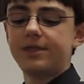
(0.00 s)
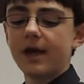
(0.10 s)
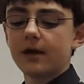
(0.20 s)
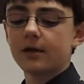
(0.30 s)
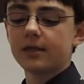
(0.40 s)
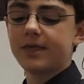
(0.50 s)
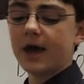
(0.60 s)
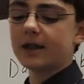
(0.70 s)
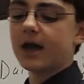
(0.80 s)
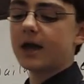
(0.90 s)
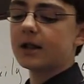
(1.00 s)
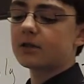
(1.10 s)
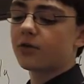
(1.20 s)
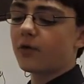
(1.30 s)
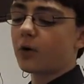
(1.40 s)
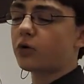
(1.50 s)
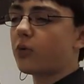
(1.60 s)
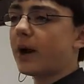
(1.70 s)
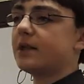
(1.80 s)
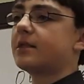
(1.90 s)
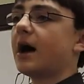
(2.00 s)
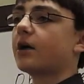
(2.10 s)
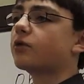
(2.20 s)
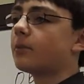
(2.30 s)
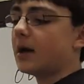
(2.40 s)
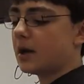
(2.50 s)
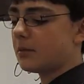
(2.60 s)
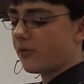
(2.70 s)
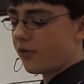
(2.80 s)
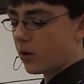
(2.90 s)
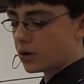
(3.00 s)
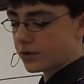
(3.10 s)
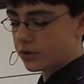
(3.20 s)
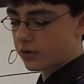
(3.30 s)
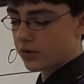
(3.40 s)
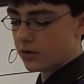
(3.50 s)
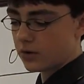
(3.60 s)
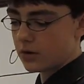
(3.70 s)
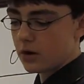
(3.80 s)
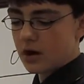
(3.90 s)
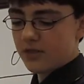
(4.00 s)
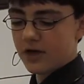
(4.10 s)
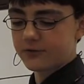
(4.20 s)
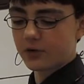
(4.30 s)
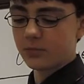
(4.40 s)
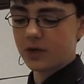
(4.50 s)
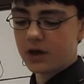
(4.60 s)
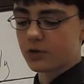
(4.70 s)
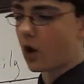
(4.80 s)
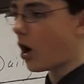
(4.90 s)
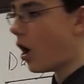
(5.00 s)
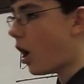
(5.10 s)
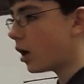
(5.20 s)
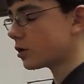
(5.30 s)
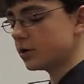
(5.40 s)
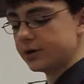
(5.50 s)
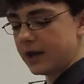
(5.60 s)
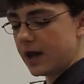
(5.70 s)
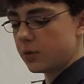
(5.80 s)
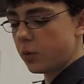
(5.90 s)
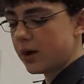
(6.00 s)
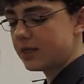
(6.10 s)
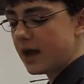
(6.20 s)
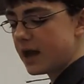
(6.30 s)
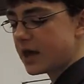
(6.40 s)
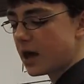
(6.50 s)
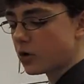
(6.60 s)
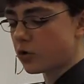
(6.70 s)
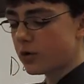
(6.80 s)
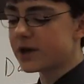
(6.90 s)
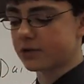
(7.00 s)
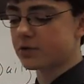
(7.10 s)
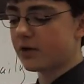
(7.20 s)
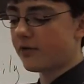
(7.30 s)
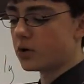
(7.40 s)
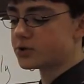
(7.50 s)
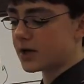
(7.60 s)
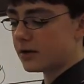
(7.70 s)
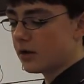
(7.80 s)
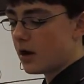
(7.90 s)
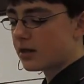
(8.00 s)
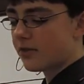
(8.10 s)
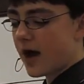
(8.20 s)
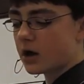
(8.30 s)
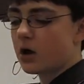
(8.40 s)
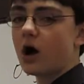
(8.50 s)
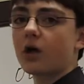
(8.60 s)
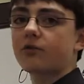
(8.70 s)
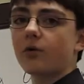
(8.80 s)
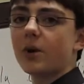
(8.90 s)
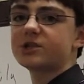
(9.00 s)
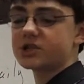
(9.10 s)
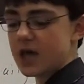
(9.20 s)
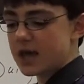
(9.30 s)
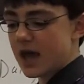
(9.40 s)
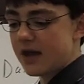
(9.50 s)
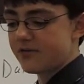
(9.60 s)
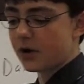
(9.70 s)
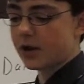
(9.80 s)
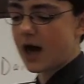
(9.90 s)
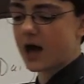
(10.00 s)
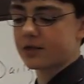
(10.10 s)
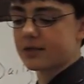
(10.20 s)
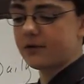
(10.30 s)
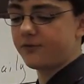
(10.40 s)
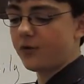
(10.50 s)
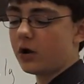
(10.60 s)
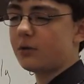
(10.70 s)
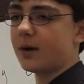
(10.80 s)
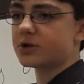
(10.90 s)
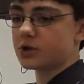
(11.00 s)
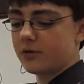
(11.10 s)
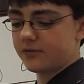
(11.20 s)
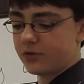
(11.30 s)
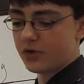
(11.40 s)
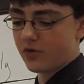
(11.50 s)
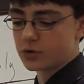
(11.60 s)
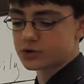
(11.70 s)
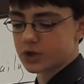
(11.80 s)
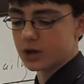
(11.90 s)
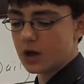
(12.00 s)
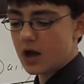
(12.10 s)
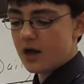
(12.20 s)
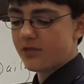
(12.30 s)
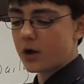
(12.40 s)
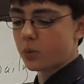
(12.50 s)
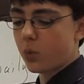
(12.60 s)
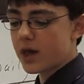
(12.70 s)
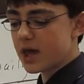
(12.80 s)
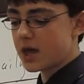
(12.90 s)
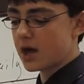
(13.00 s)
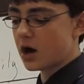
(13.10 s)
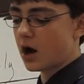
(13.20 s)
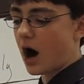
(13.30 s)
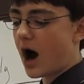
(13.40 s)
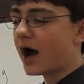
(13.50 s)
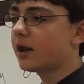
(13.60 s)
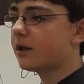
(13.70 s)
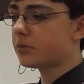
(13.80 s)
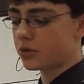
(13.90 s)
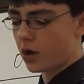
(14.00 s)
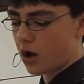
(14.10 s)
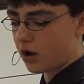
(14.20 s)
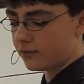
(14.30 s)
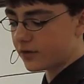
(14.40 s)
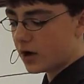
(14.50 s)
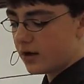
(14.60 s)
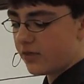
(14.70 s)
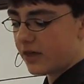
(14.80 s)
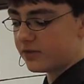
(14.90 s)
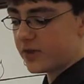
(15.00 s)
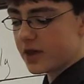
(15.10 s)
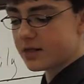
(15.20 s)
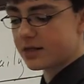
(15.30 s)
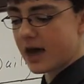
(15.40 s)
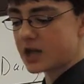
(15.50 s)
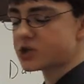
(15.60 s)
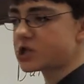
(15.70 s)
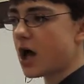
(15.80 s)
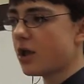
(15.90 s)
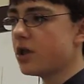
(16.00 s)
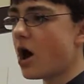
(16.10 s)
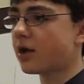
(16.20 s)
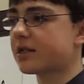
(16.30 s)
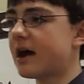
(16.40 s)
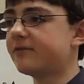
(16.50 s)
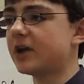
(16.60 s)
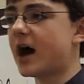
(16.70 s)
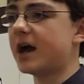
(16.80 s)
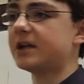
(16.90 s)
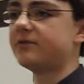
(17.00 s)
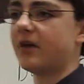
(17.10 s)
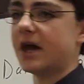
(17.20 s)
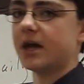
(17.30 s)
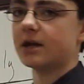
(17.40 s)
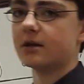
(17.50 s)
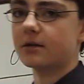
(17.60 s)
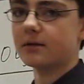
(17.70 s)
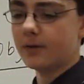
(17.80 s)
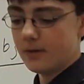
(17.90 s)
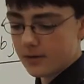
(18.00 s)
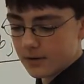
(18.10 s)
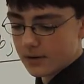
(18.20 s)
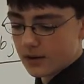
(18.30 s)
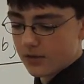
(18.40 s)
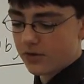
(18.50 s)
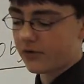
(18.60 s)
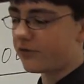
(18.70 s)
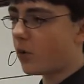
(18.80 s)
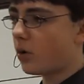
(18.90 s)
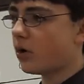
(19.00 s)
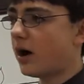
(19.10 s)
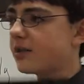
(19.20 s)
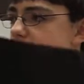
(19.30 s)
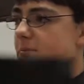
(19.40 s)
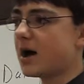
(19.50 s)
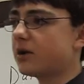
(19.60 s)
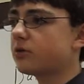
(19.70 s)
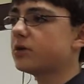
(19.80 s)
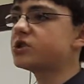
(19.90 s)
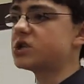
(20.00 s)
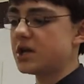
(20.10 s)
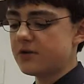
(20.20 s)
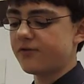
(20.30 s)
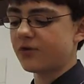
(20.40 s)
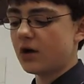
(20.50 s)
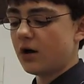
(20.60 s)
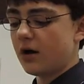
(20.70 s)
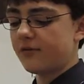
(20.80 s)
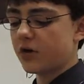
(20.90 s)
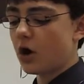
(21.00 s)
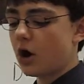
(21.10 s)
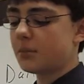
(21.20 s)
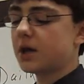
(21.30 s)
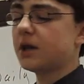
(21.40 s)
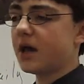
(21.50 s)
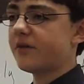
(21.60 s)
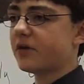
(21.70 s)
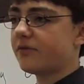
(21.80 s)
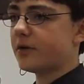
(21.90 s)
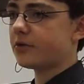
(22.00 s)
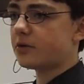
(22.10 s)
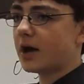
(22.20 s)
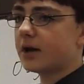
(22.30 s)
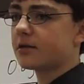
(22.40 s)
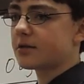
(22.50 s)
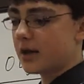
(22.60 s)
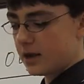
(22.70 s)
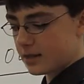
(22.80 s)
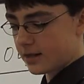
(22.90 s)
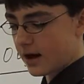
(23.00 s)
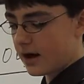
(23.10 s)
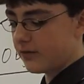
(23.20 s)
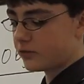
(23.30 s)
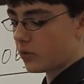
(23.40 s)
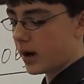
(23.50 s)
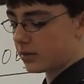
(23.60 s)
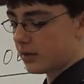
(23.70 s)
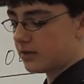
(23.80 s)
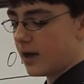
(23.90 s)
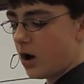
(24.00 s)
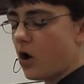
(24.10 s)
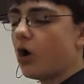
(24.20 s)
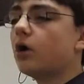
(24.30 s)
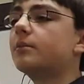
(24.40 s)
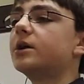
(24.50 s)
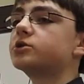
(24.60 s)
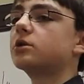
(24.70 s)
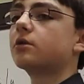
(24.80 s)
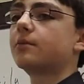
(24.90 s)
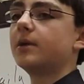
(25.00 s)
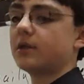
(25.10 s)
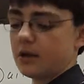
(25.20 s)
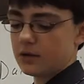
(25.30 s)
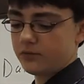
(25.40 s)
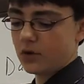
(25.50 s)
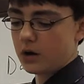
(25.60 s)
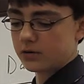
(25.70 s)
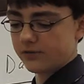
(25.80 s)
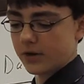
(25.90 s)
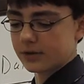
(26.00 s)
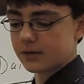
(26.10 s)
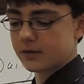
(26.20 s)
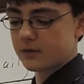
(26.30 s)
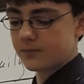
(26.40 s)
de dedicated to the great task remaining before us, that from these honored dead we take increased devotion to that cause for which they gave their last and full measure of devotion, that we here highly resolve that these dead shall not have died in vain. Therefore, as Commander-in-Chief of the Army and Navy of these United States, I have directed that all measures be taken for our defense,